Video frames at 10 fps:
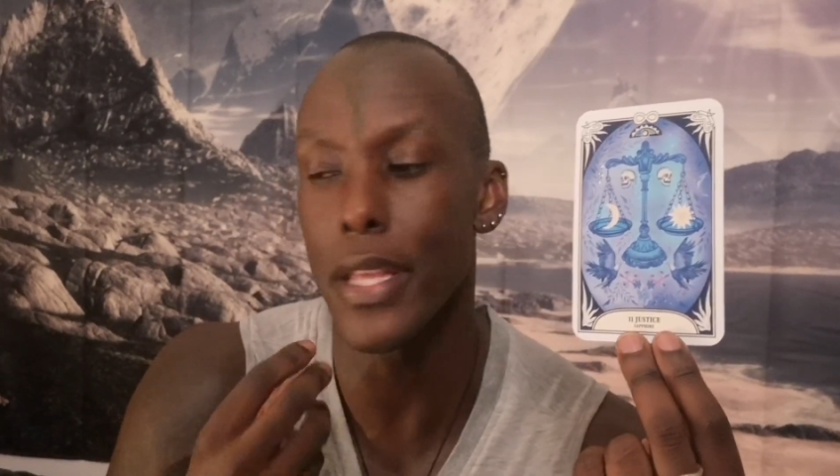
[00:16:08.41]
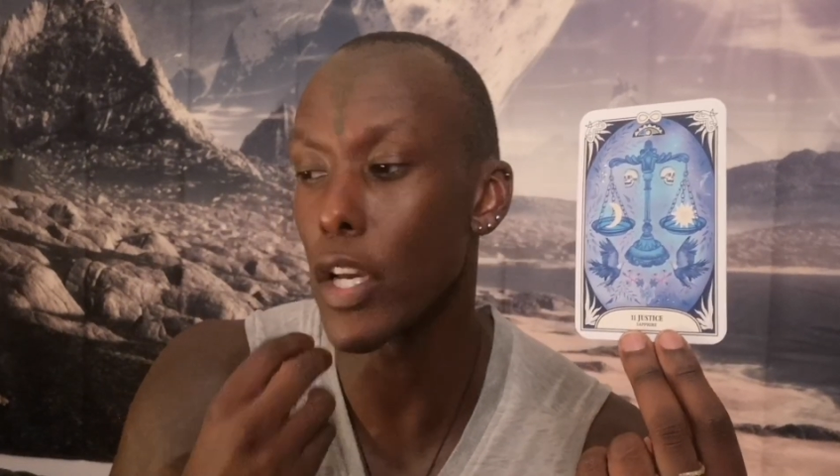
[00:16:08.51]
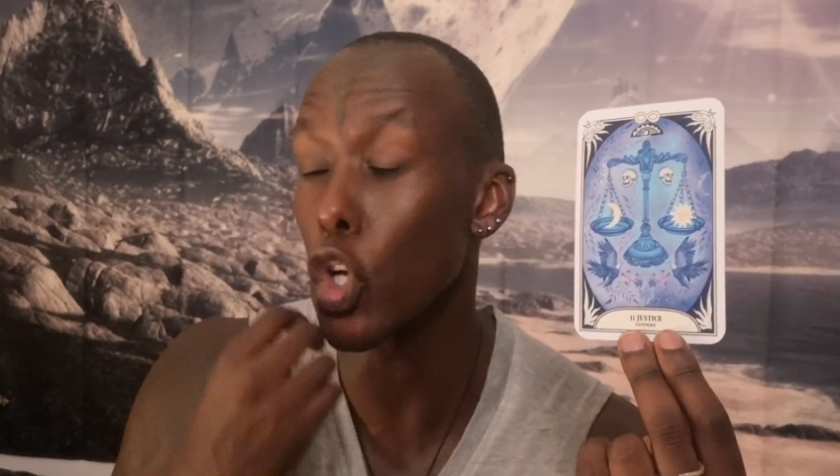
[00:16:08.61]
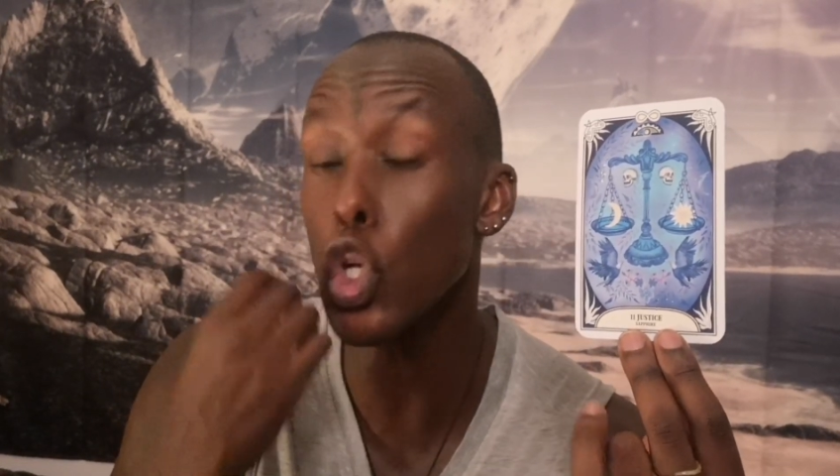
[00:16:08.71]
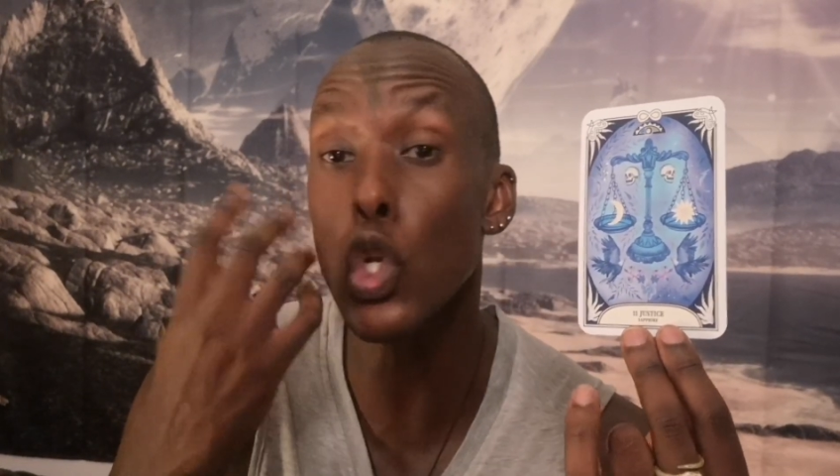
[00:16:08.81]

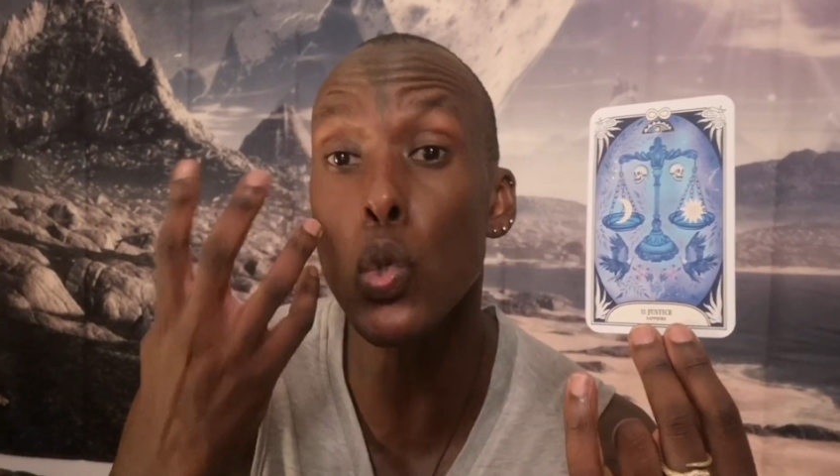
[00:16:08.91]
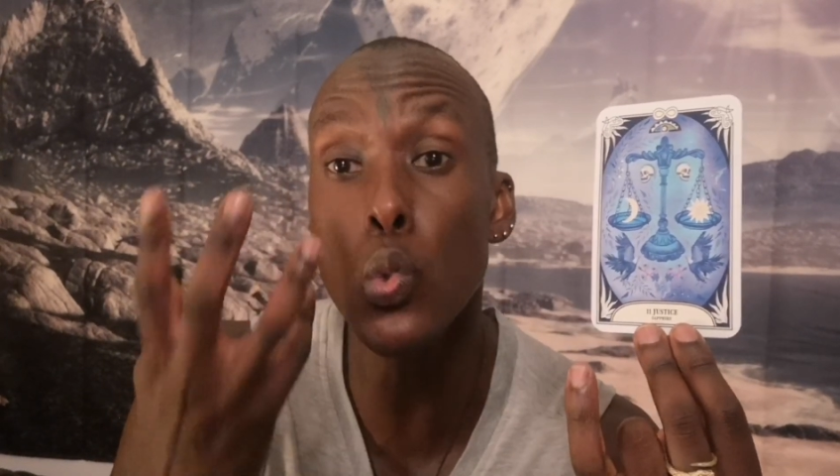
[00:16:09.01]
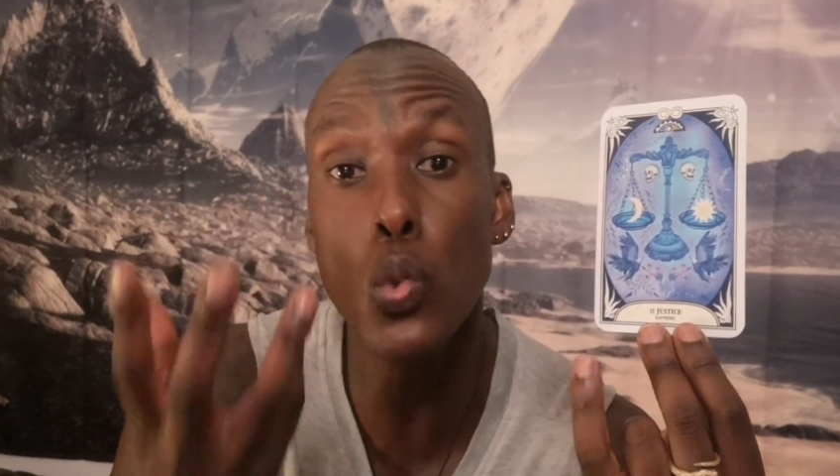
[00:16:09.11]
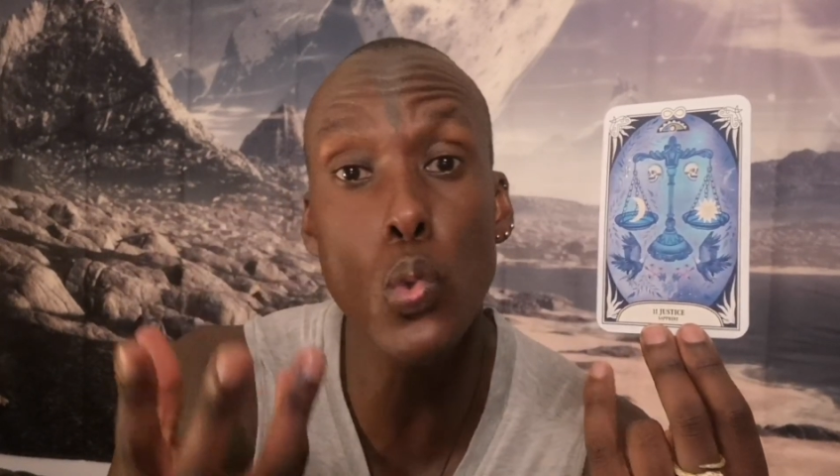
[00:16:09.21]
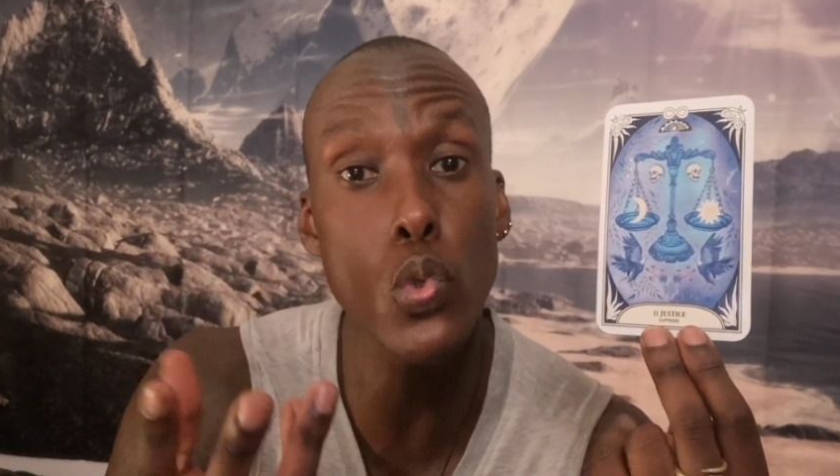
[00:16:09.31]
the
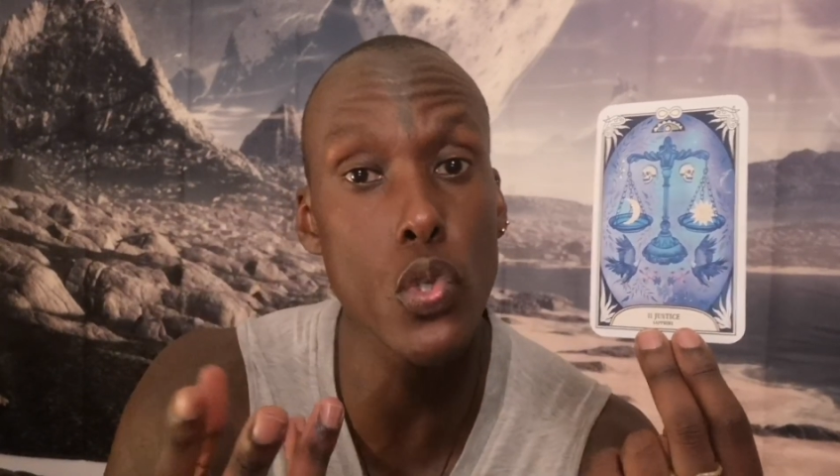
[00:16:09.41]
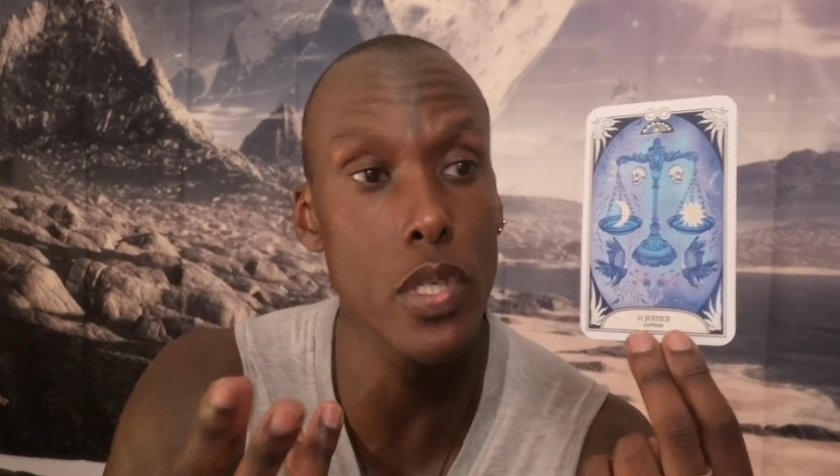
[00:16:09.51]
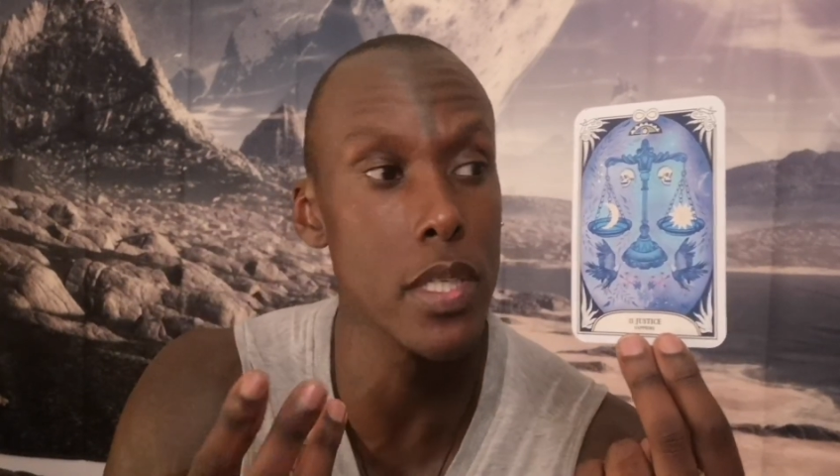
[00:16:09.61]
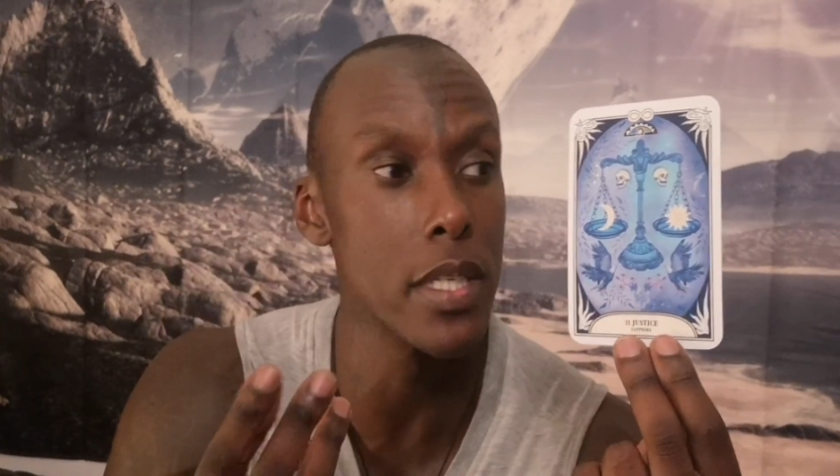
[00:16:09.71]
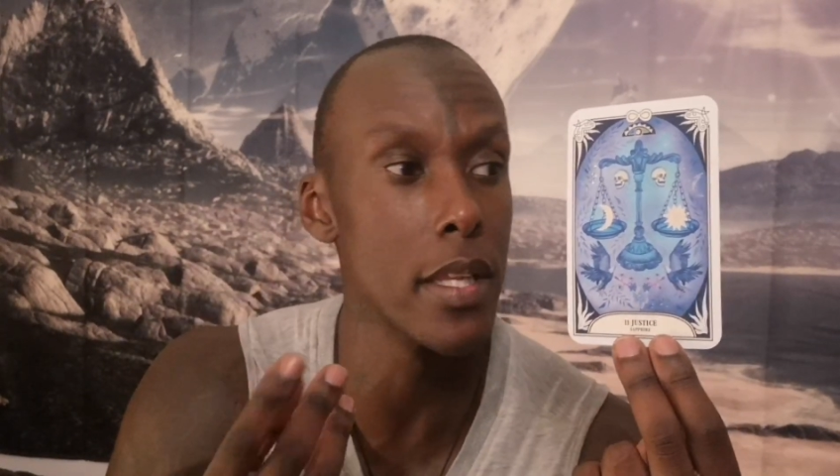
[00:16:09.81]

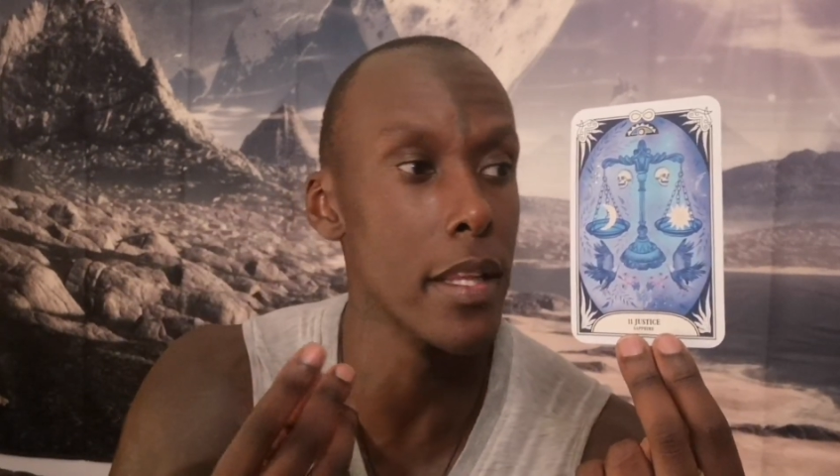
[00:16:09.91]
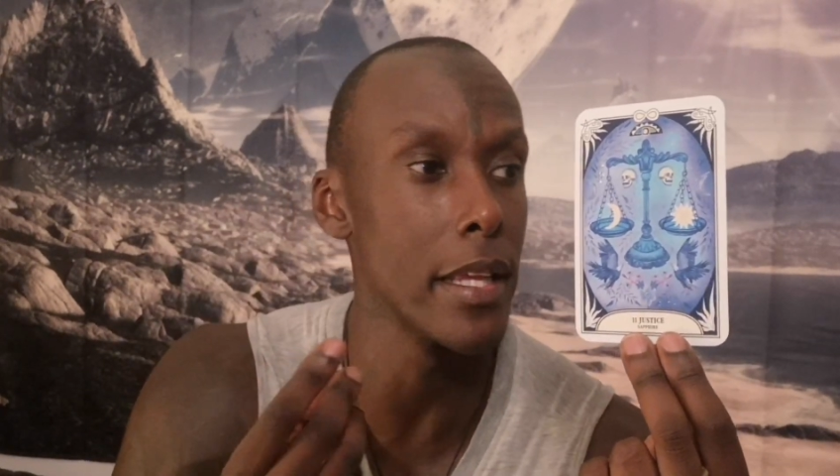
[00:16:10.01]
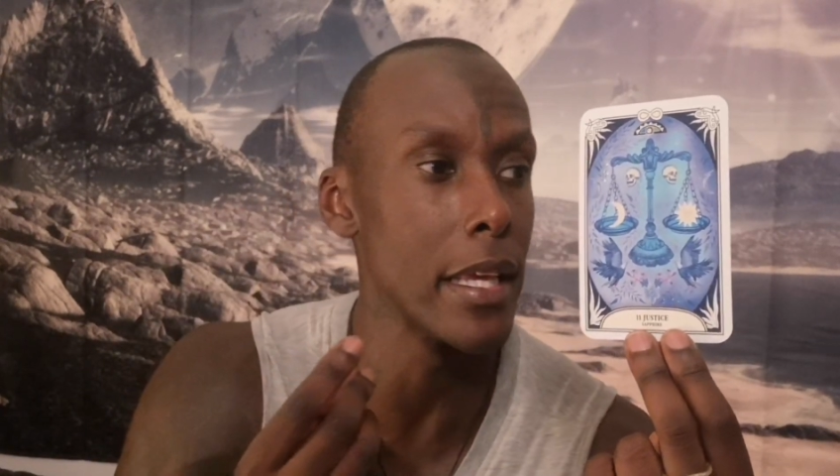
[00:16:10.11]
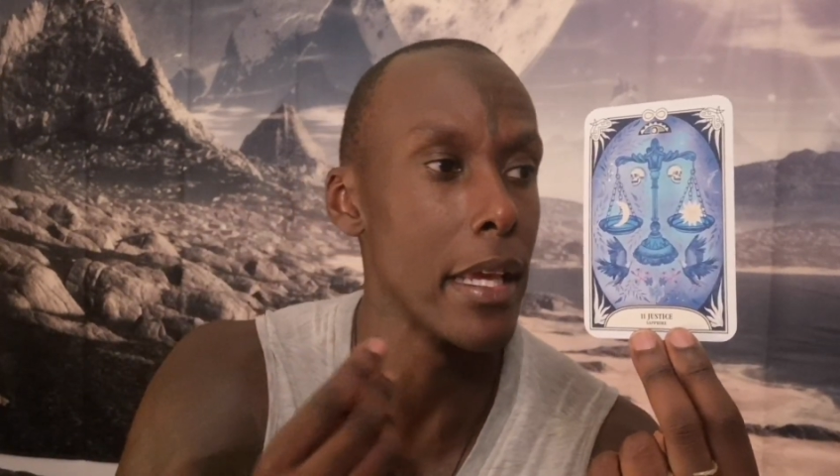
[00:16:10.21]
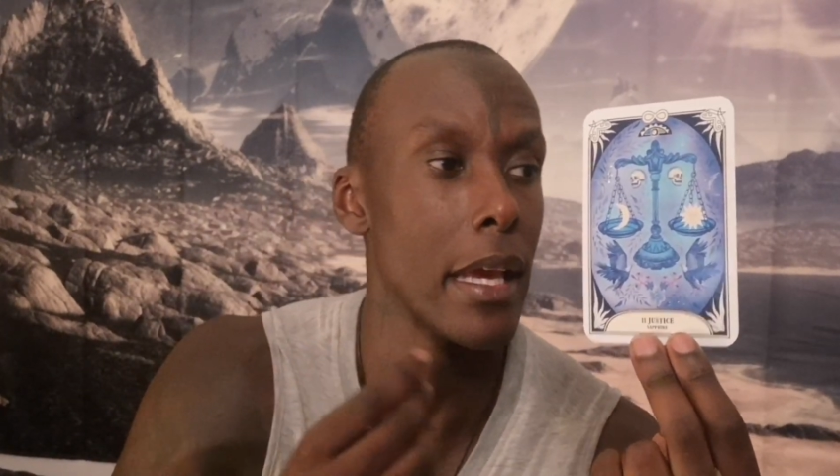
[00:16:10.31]
conclusion,
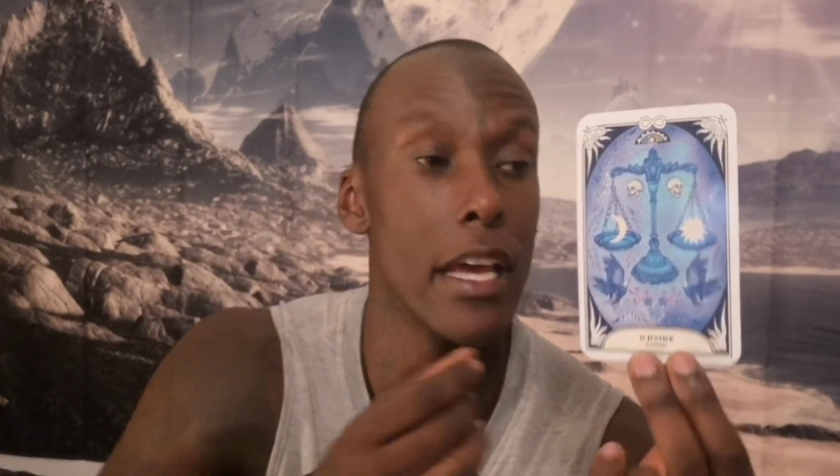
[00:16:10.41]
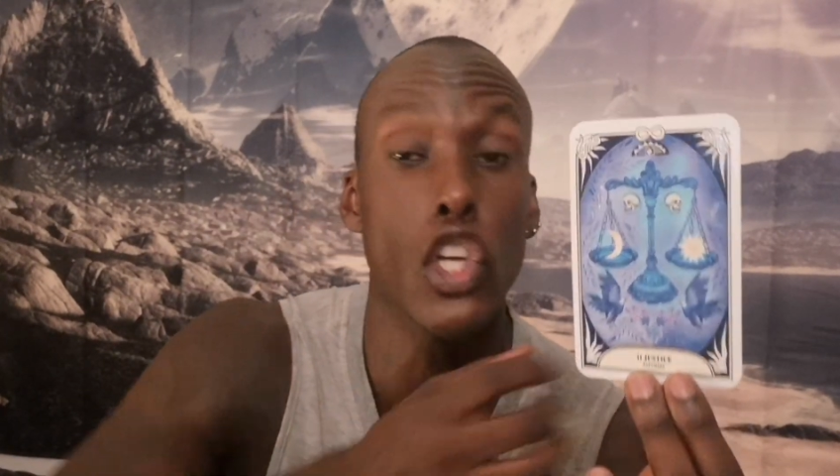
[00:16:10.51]
the